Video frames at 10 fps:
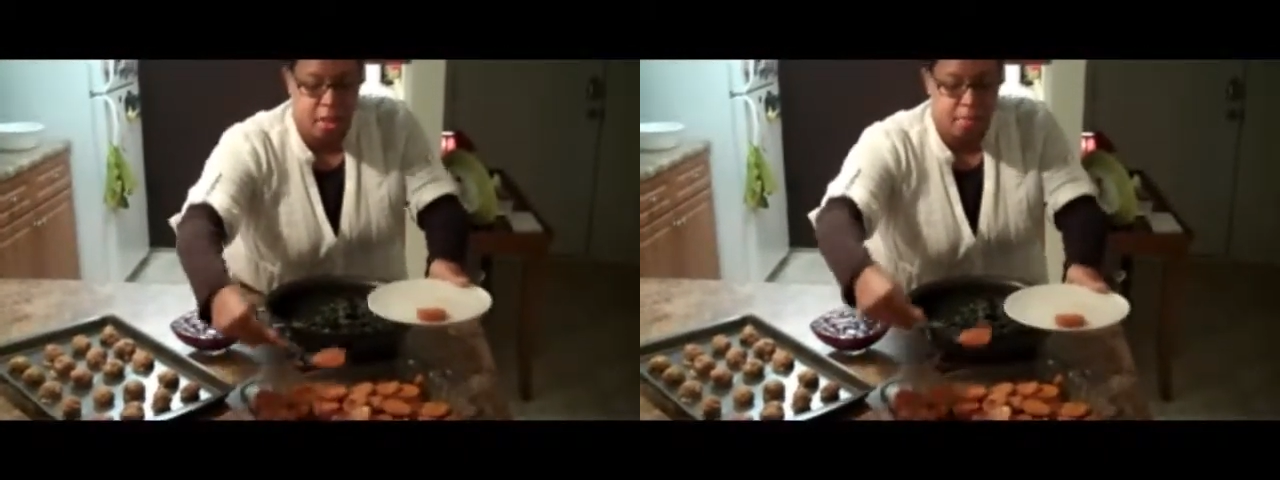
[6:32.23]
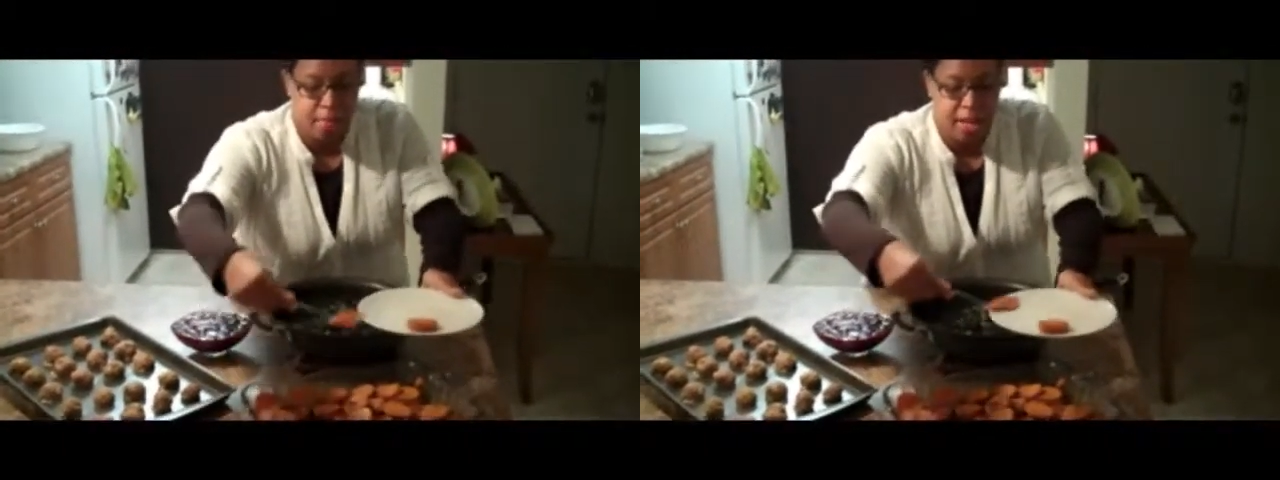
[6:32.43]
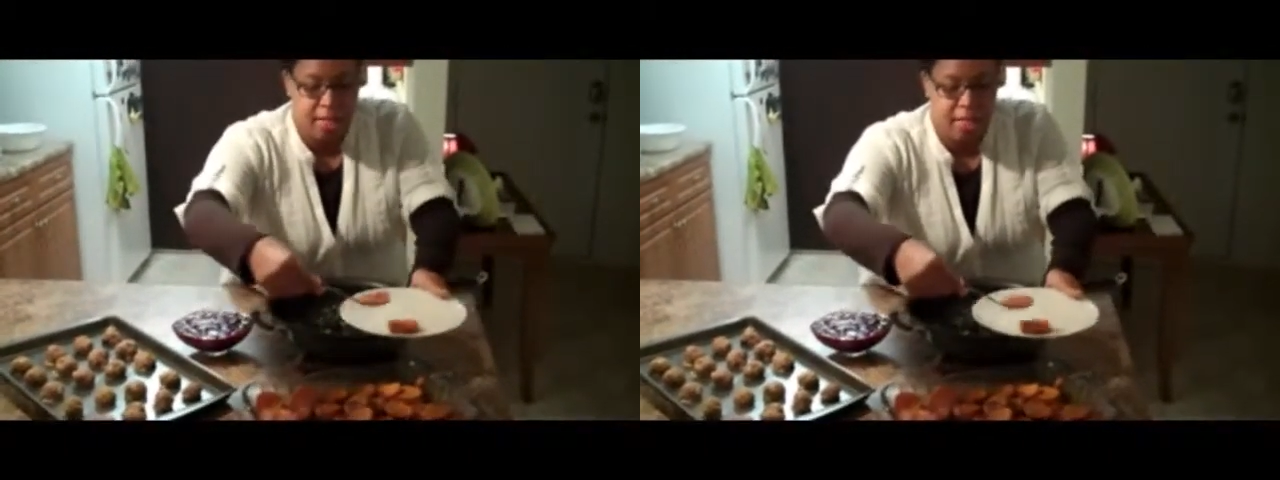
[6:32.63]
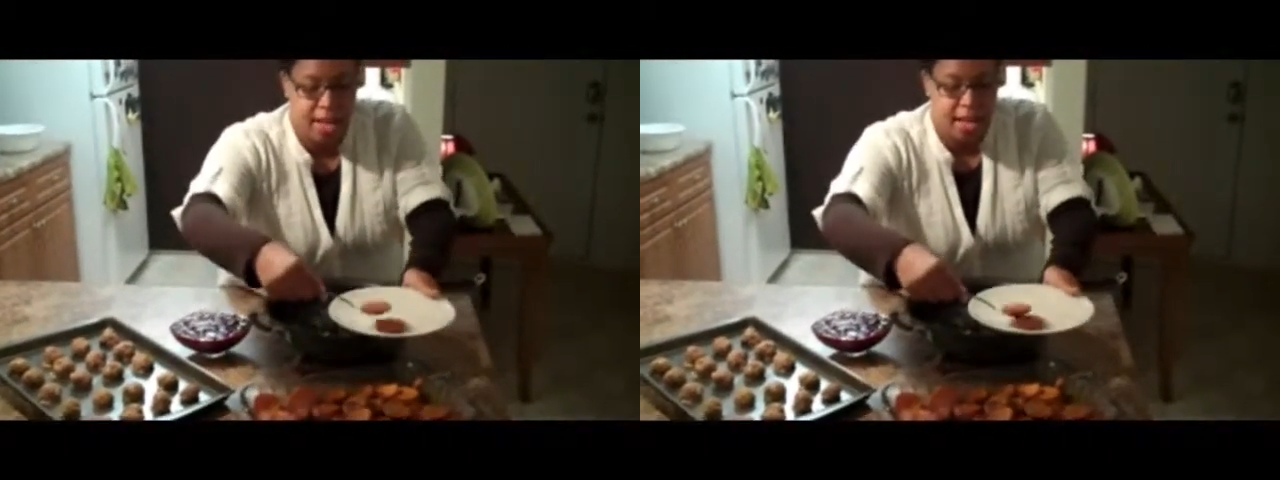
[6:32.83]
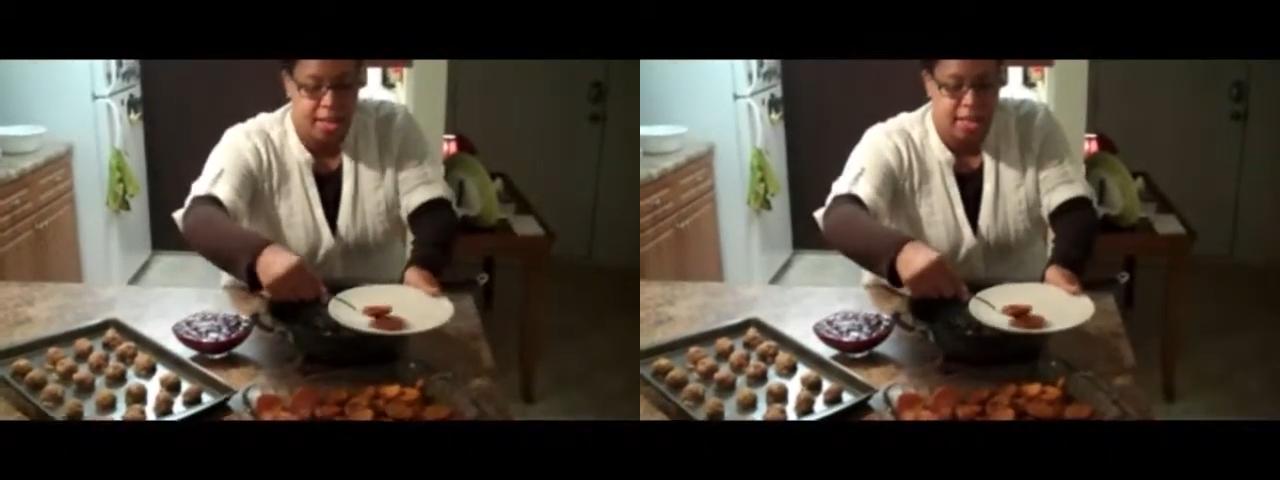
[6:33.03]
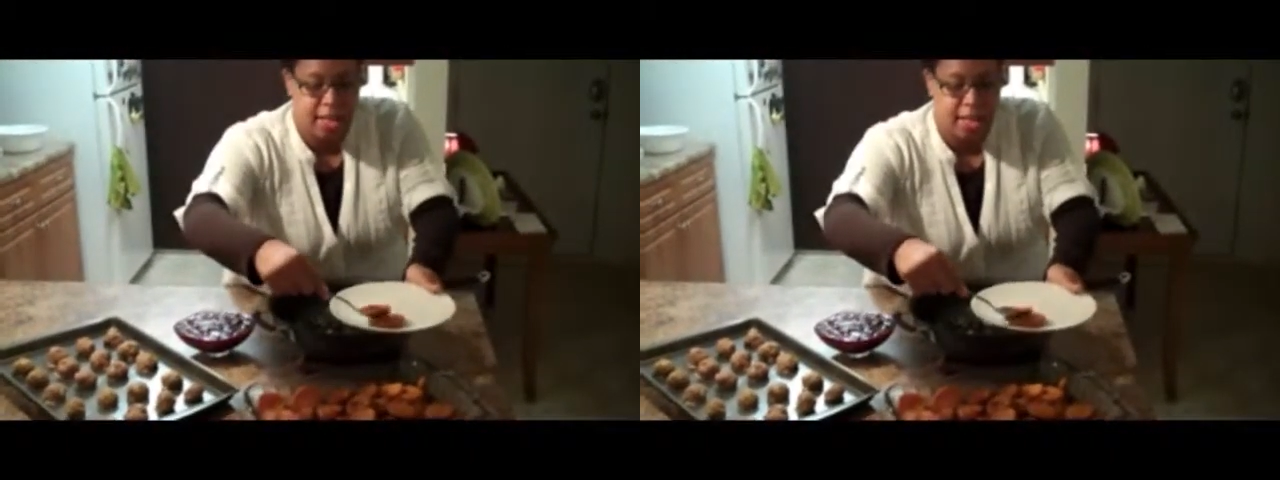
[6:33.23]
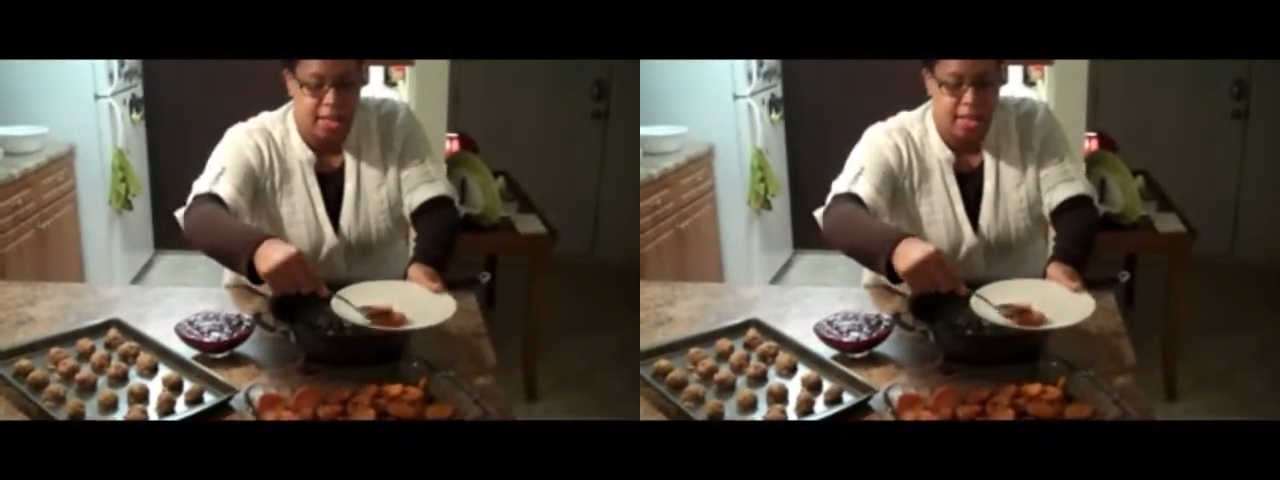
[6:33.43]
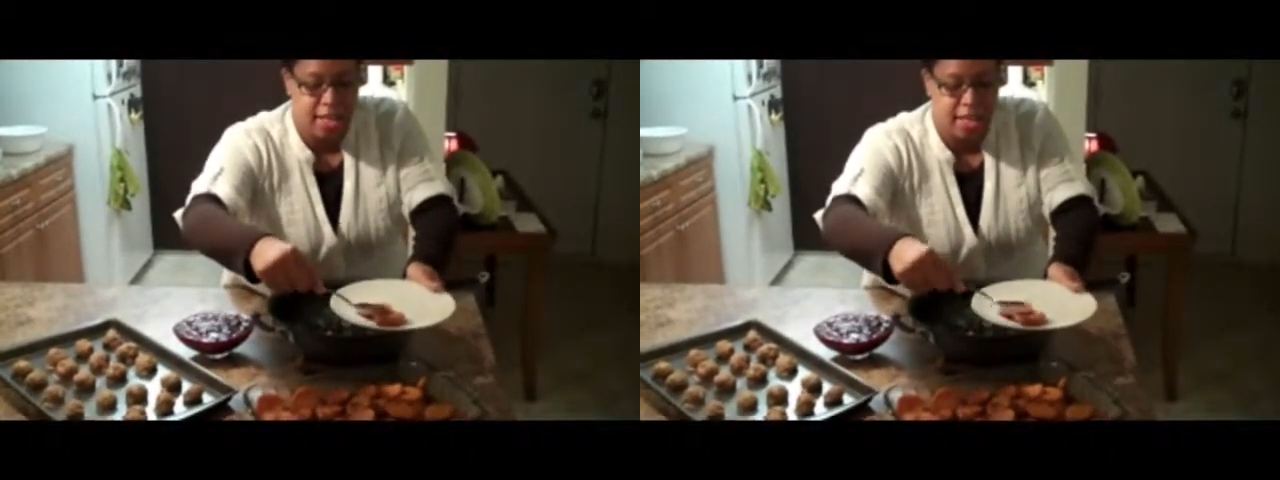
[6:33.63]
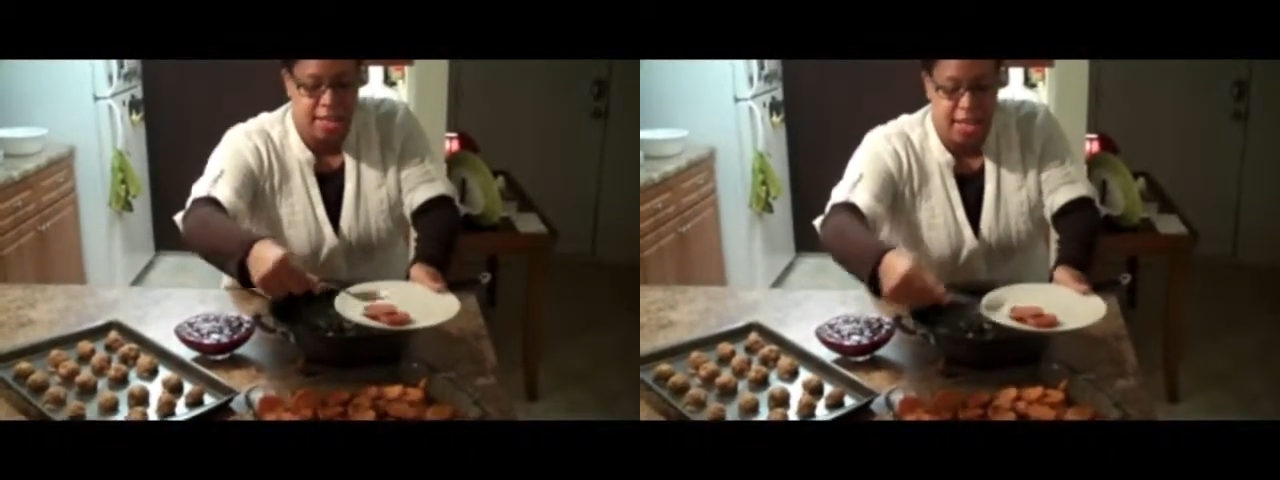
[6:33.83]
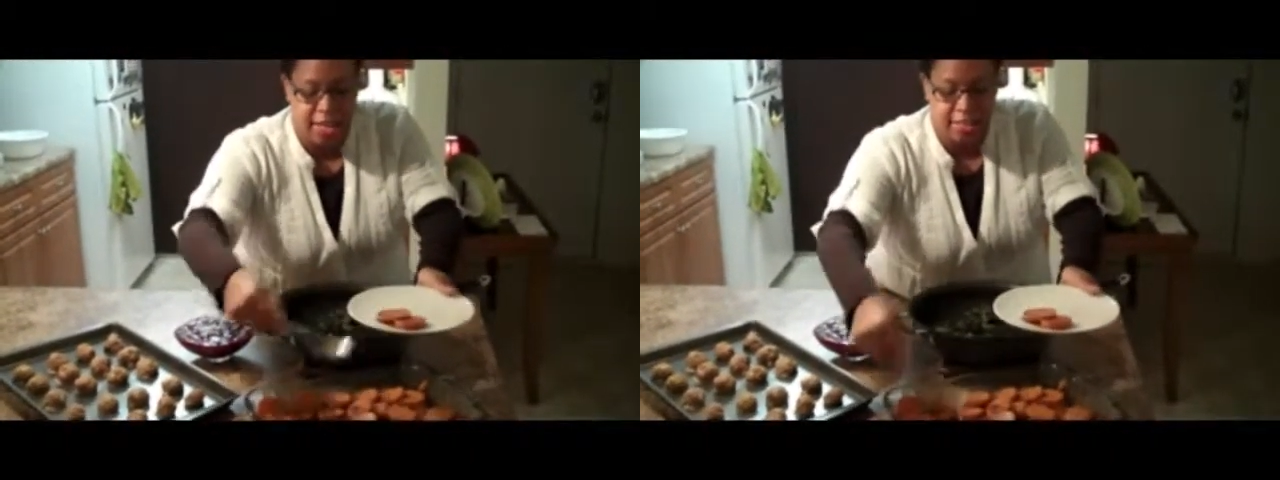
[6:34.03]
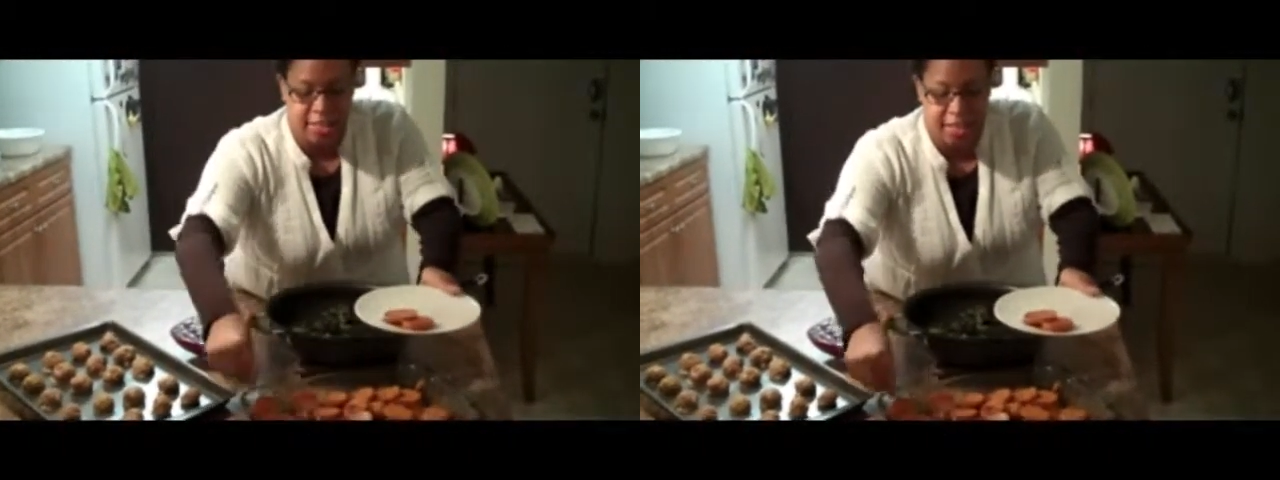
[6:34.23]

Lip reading: made that nice